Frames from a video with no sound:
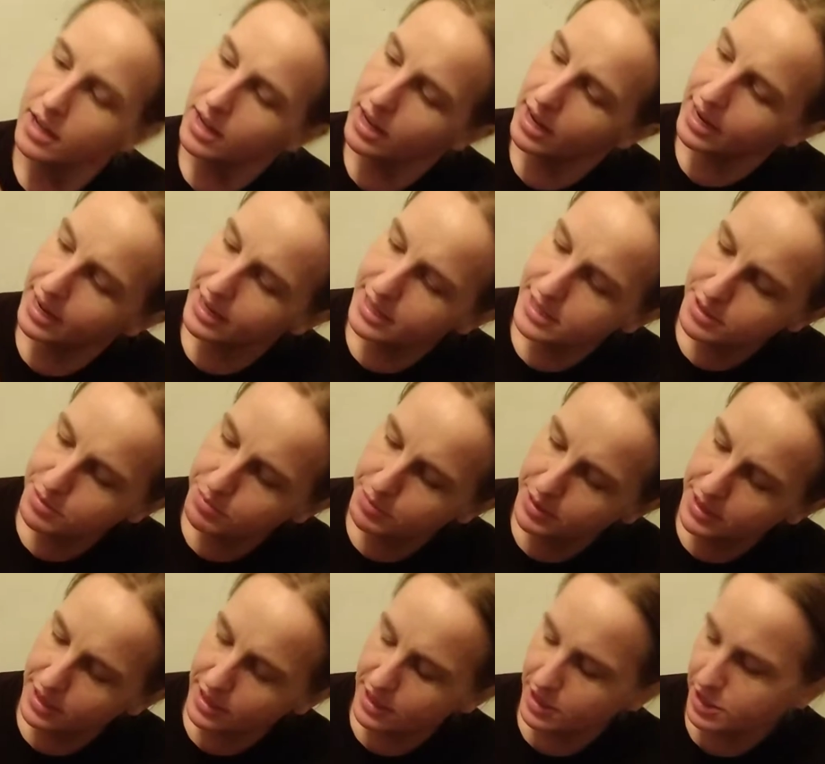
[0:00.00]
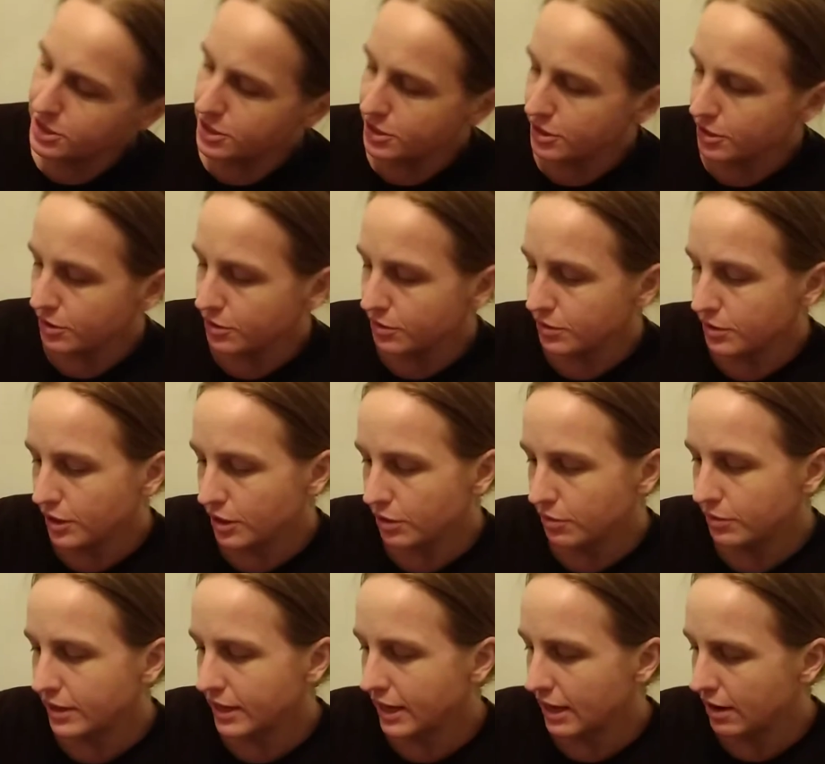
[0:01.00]
I submitted it to the
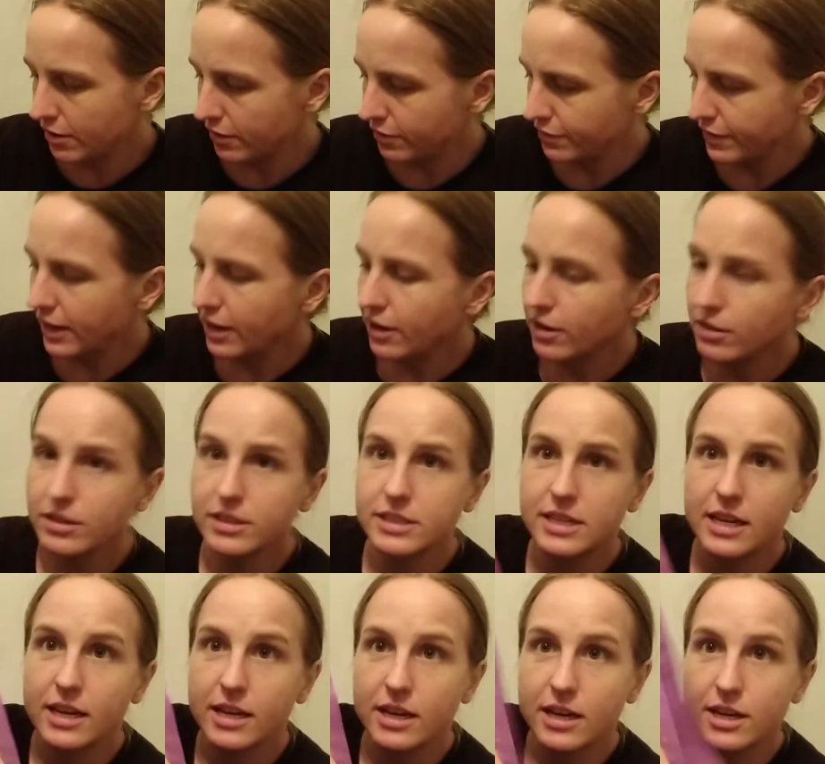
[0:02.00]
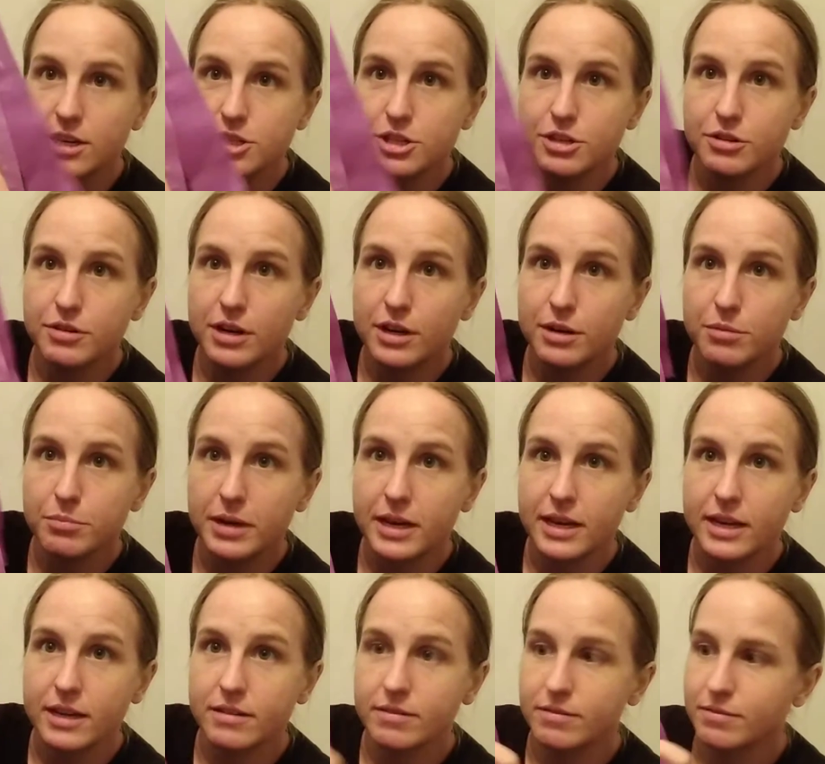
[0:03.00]
UNT County Fair. It looks like it got chewed on
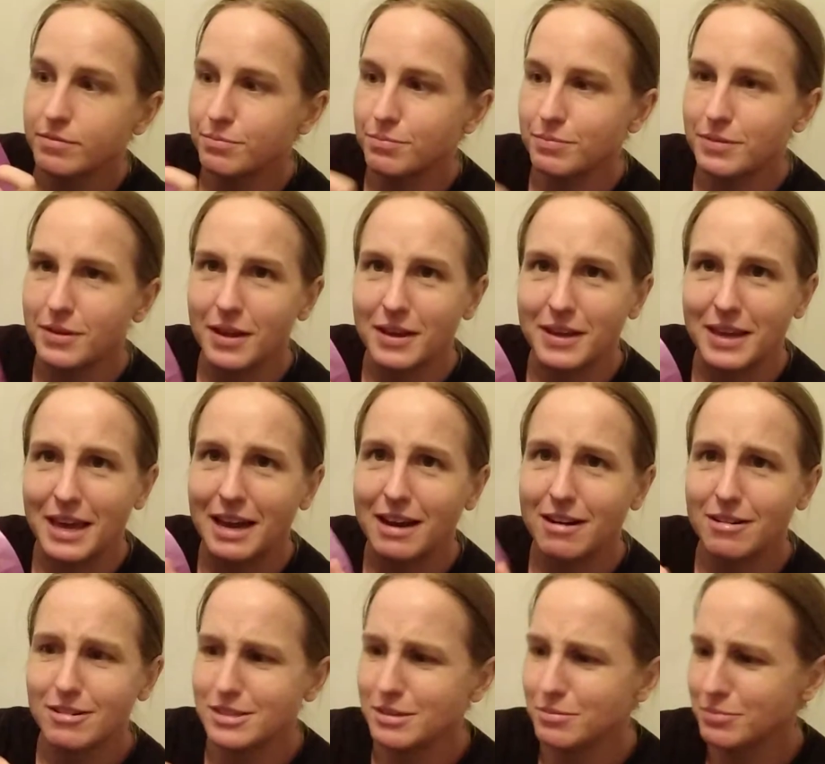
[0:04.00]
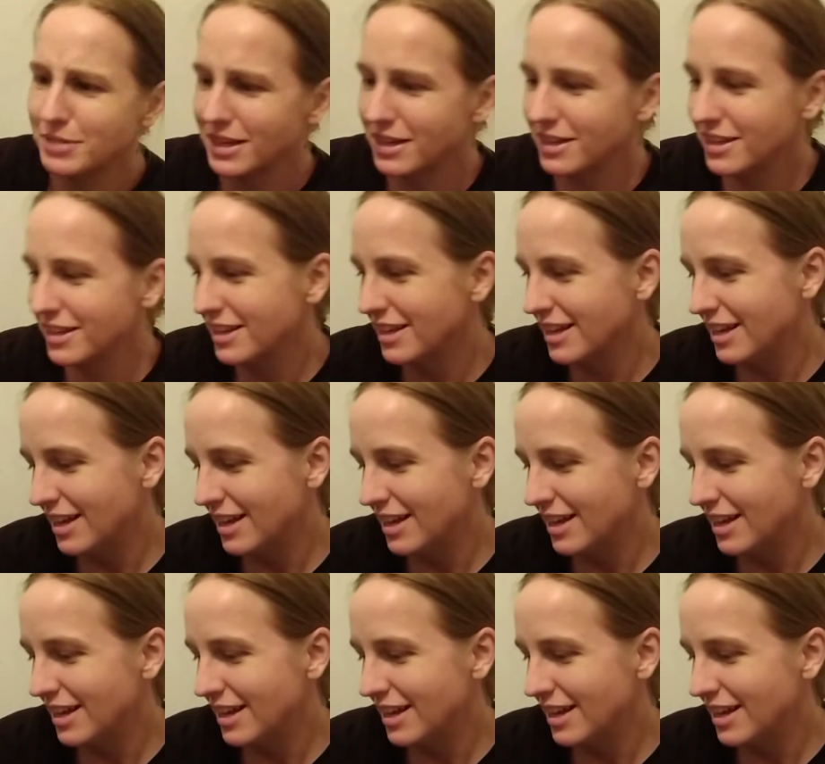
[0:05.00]
by a cat or something.